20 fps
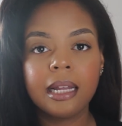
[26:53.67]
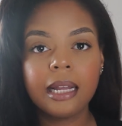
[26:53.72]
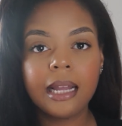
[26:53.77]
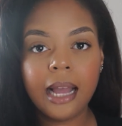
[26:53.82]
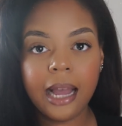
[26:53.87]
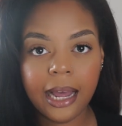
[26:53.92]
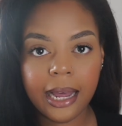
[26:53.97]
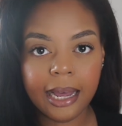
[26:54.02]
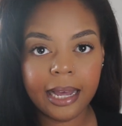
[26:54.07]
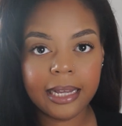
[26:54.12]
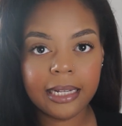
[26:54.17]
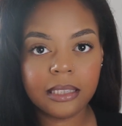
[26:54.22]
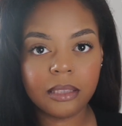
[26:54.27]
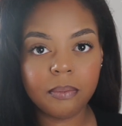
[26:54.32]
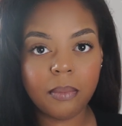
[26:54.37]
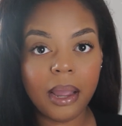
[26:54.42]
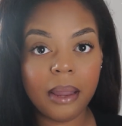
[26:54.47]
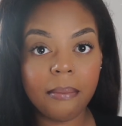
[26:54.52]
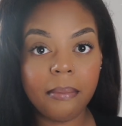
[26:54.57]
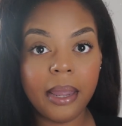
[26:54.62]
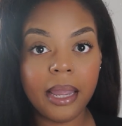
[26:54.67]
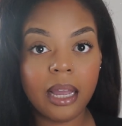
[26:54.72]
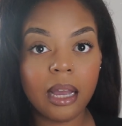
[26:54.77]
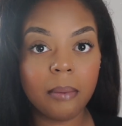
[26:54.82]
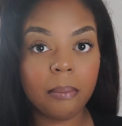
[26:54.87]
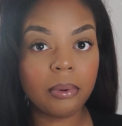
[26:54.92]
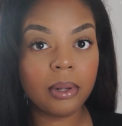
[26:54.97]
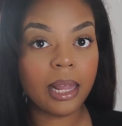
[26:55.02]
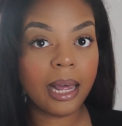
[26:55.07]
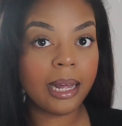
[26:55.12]
Guys, my
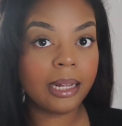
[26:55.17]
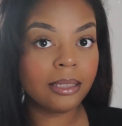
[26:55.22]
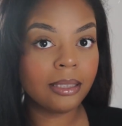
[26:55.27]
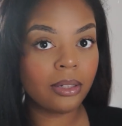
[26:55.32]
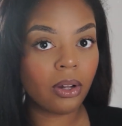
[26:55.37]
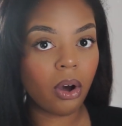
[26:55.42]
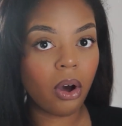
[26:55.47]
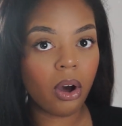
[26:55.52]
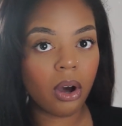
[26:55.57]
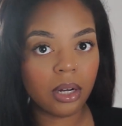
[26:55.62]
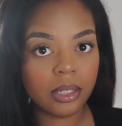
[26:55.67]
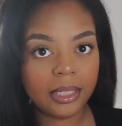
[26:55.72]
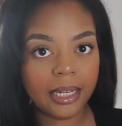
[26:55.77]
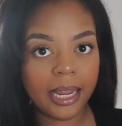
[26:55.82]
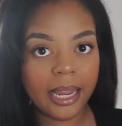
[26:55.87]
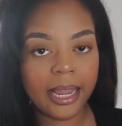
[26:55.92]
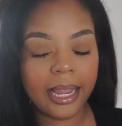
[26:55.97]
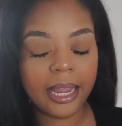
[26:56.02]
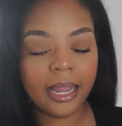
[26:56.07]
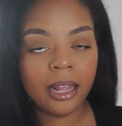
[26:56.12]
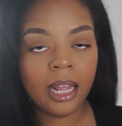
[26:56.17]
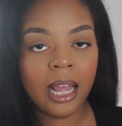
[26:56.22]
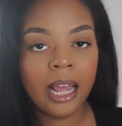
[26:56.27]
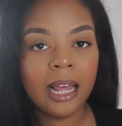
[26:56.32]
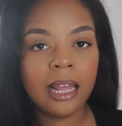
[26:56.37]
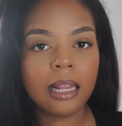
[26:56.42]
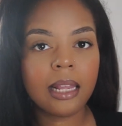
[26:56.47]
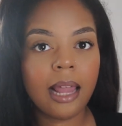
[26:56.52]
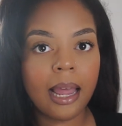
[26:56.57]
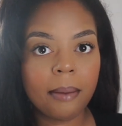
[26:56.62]
makeup lasts all day.
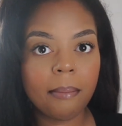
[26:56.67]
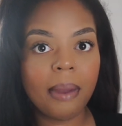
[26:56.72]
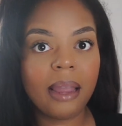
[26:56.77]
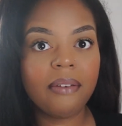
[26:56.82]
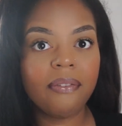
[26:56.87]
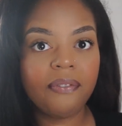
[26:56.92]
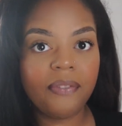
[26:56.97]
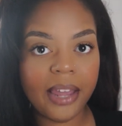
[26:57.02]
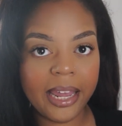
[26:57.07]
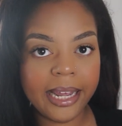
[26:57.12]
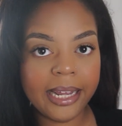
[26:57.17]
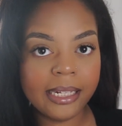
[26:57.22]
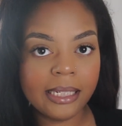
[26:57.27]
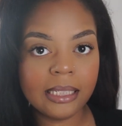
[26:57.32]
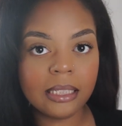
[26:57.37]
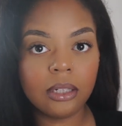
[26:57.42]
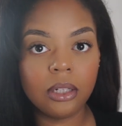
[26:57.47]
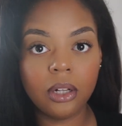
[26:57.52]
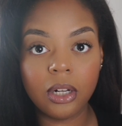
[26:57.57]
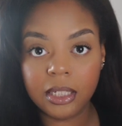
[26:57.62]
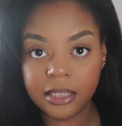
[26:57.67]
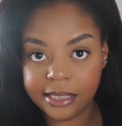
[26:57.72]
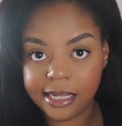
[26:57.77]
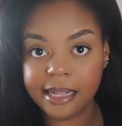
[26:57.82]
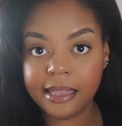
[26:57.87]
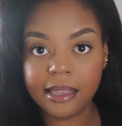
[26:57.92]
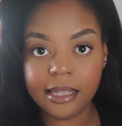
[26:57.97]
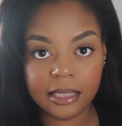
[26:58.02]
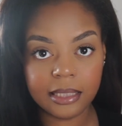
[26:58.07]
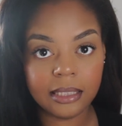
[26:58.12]
Like, my face looks
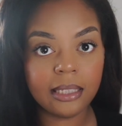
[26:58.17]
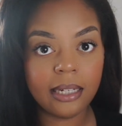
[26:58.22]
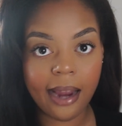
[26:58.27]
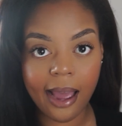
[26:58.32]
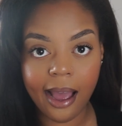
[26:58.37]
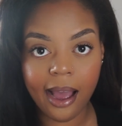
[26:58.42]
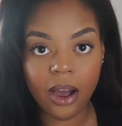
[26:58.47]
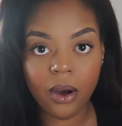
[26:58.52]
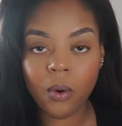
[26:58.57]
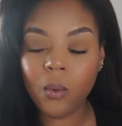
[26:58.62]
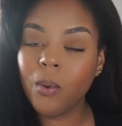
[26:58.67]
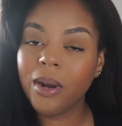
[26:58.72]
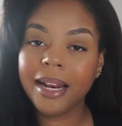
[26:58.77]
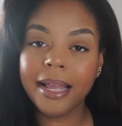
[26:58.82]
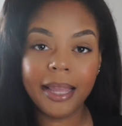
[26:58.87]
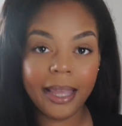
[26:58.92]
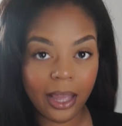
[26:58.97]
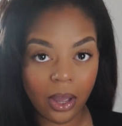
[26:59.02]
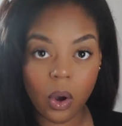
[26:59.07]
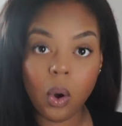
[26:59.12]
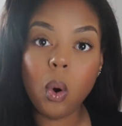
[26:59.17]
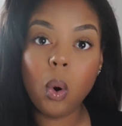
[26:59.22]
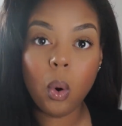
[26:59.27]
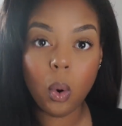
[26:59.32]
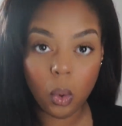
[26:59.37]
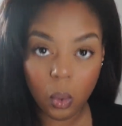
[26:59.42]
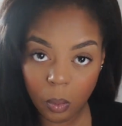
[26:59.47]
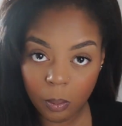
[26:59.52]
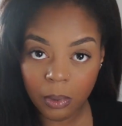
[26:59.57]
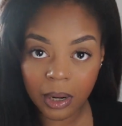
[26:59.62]
like this now. When I get
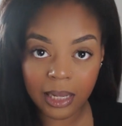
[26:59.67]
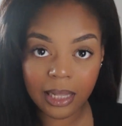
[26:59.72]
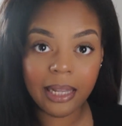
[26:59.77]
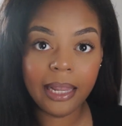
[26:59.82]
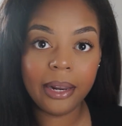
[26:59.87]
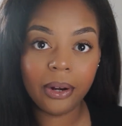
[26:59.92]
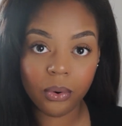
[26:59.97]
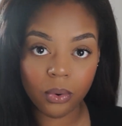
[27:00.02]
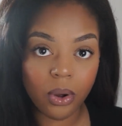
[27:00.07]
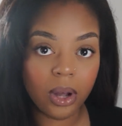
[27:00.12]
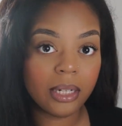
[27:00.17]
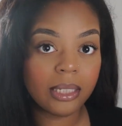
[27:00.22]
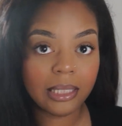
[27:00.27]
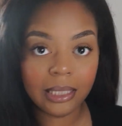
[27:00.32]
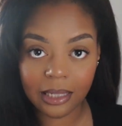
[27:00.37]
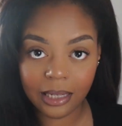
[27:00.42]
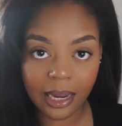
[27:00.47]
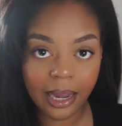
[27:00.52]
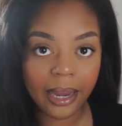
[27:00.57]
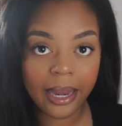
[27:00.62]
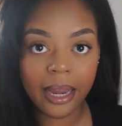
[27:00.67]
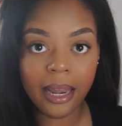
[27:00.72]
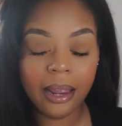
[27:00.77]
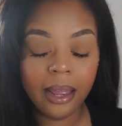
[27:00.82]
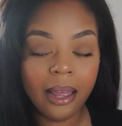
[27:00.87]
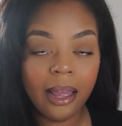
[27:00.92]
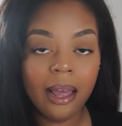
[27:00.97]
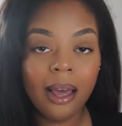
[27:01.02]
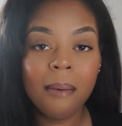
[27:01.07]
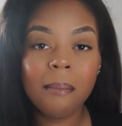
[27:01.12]
home later on tonight,
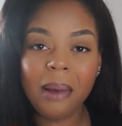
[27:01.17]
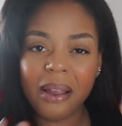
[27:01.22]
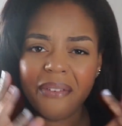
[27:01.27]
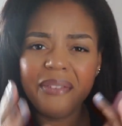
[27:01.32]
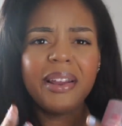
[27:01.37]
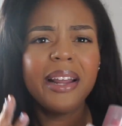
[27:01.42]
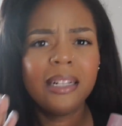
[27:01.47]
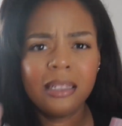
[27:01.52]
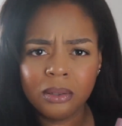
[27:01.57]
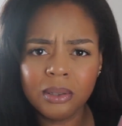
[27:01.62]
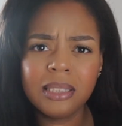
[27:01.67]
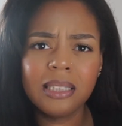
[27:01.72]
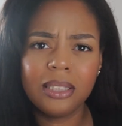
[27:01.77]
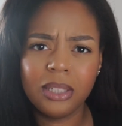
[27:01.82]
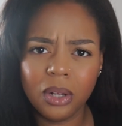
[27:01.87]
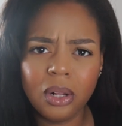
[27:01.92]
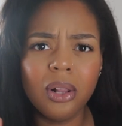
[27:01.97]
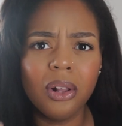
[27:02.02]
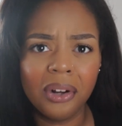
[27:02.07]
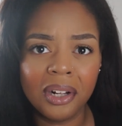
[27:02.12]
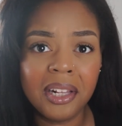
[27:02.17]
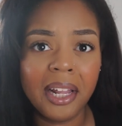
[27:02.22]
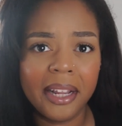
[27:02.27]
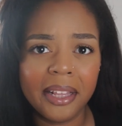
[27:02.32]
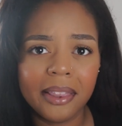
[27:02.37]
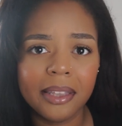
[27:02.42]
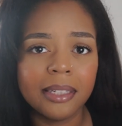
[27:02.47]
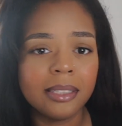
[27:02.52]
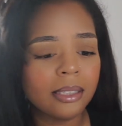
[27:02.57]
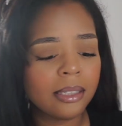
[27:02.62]
my face will still look
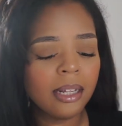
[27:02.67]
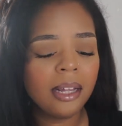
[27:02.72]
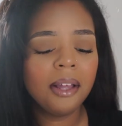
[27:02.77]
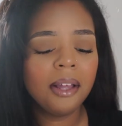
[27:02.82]
like this.